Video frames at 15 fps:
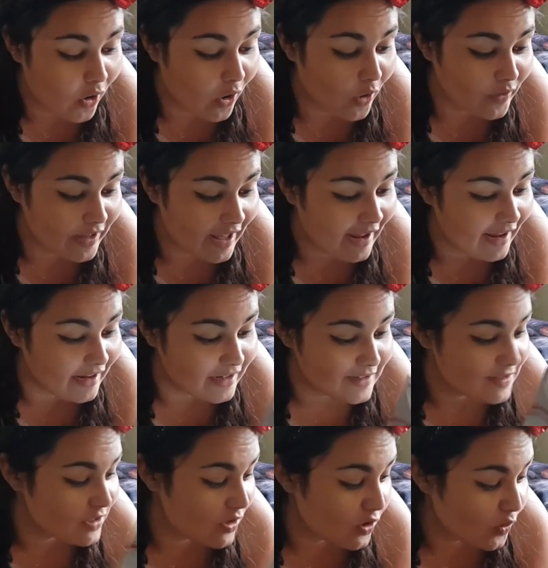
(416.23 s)
Okay,
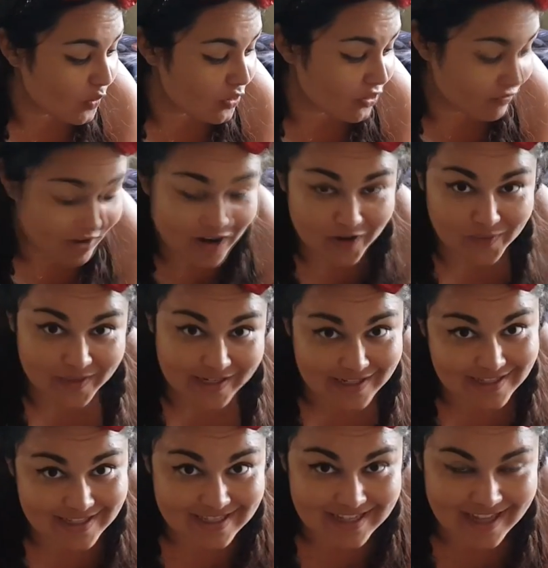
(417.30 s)
so the Rat
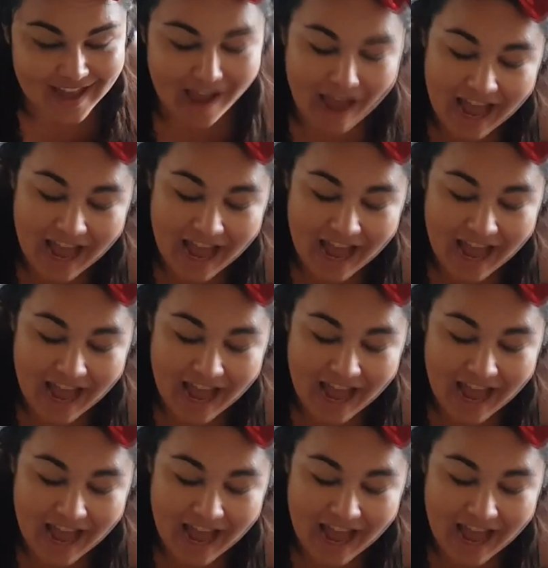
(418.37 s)
Queens